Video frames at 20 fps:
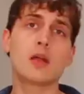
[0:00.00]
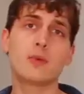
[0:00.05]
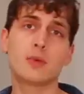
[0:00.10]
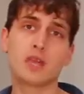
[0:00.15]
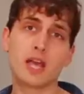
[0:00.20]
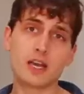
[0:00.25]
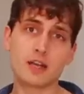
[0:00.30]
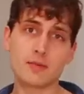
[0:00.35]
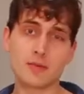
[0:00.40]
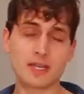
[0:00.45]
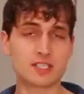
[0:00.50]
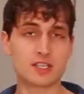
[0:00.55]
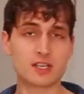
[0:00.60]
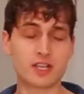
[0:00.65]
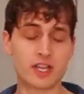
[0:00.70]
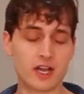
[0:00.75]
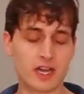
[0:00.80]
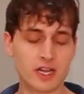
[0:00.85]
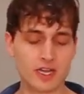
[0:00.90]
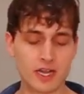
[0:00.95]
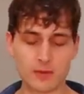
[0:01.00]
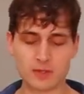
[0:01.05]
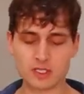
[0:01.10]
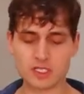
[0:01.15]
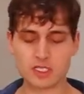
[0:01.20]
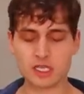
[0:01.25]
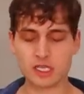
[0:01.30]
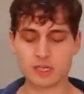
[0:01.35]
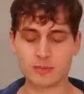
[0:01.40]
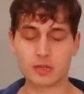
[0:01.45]
right, we got our mixture here, and now we're
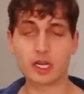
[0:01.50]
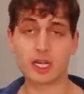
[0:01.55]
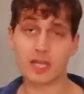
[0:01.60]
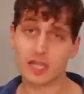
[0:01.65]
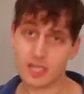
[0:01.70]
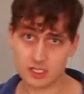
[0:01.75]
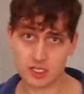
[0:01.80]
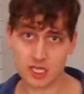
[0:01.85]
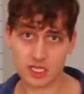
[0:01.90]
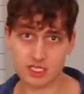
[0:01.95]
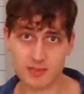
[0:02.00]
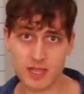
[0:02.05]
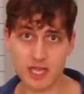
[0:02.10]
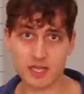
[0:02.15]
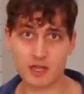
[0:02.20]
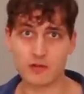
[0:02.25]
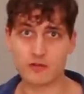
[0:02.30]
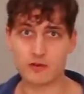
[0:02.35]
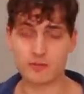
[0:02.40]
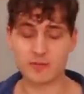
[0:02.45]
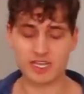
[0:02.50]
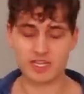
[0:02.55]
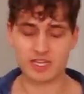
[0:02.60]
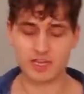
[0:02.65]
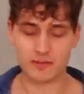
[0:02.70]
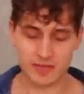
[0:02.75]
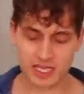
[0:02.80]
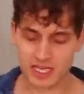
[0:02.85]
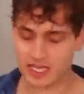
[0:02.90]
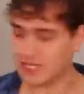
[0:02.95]
just gonna put it in a saucepan over
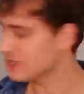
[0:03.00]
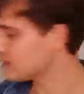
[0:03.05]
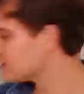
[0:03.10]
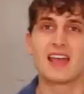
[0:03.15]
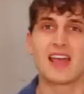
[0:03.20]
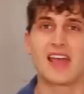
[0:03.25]
medium heat.